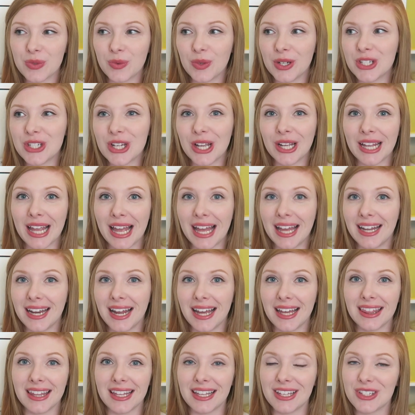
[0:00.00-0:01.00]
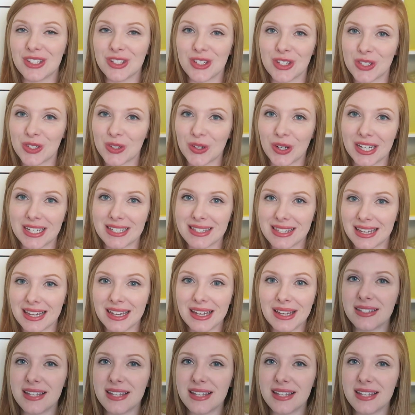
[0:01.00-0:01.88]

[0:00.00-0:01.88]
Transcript: which again, I think is just crazy.